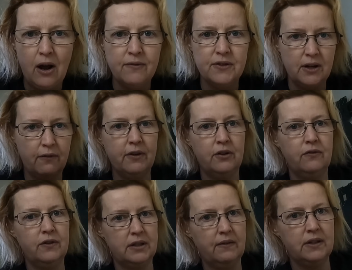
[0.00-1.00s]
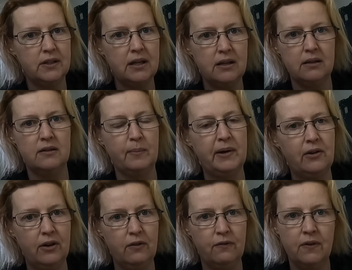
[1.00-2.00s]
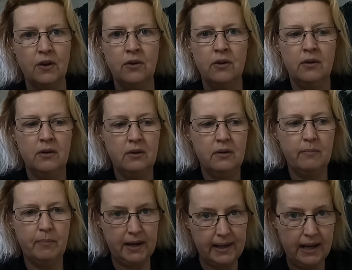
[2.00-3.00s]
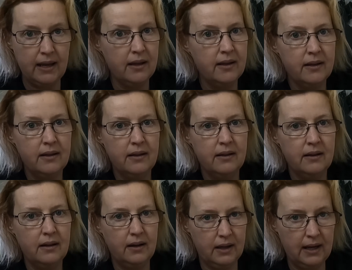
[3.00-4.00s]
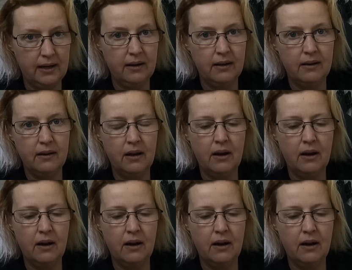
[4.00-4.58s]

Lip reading: I've suffered for 17 years of my life badly. I get it.